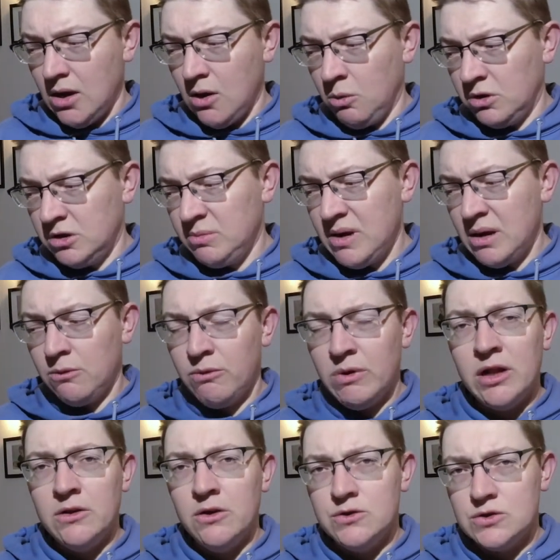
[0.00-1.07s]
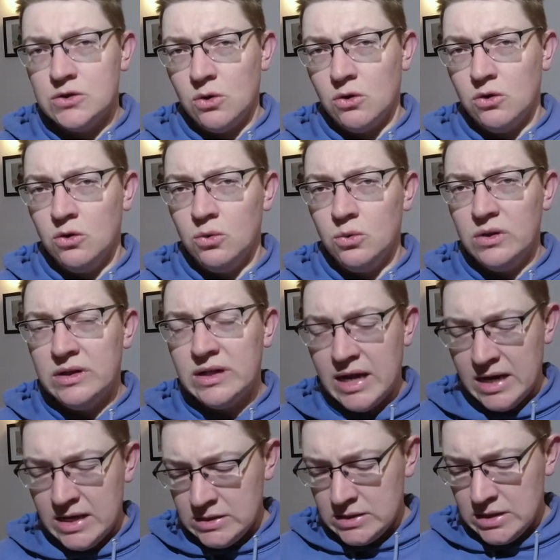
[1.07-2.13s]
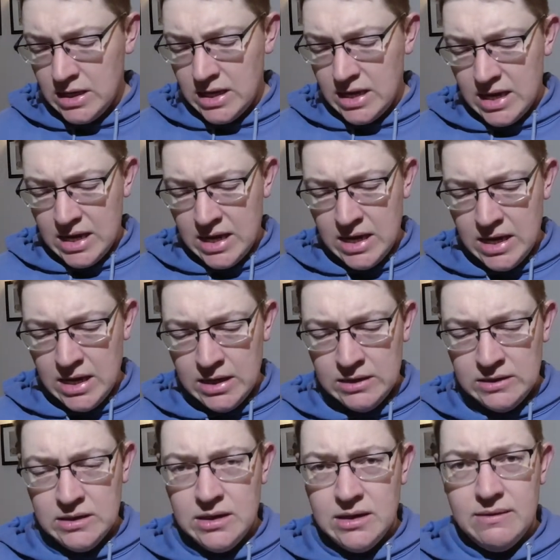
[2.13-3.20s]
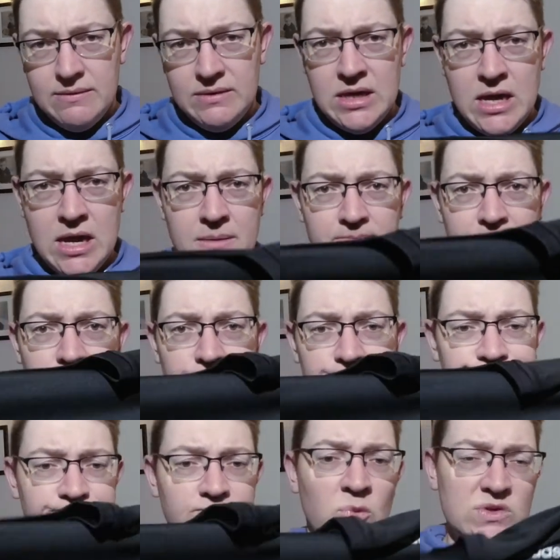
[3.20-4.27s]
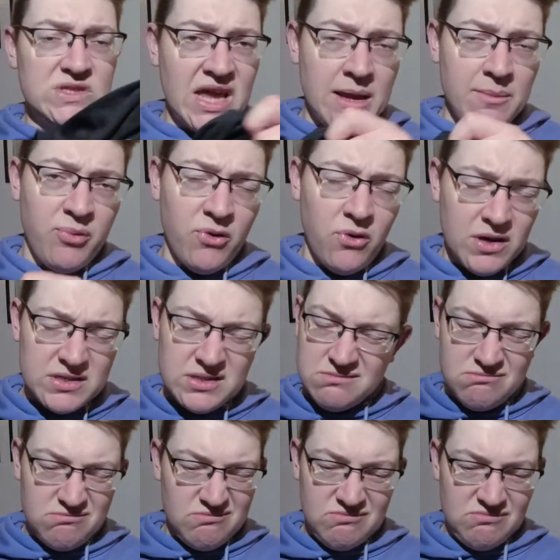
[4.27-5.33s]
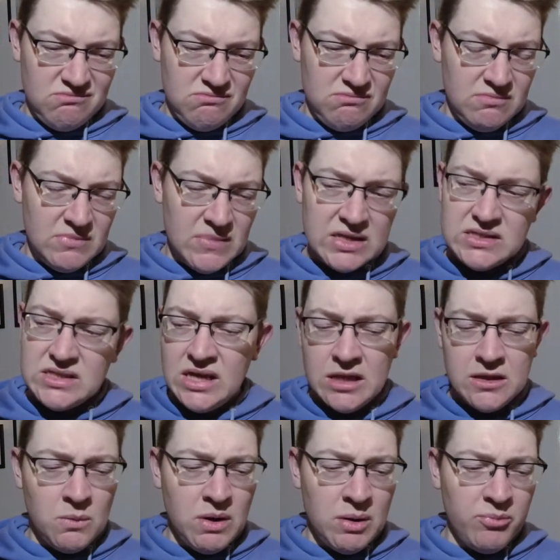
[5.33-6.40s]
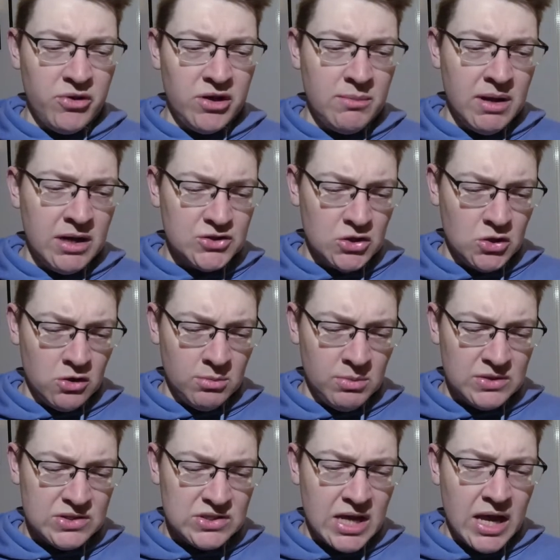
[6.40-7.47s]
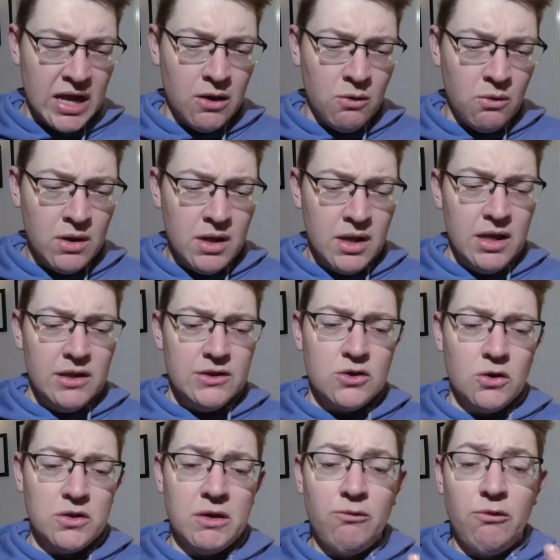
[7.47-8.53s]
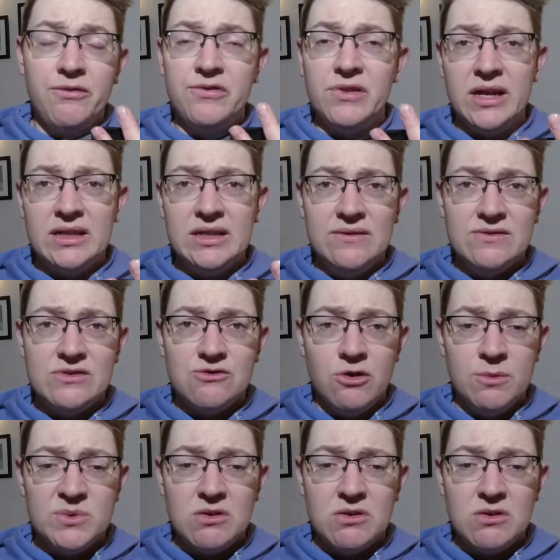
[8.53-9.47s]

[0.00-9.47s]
I wanted to be able to run on those sort of cooler days. And yeah, same price as the other one pretty much. I got them on sale. It's got the reflective strip.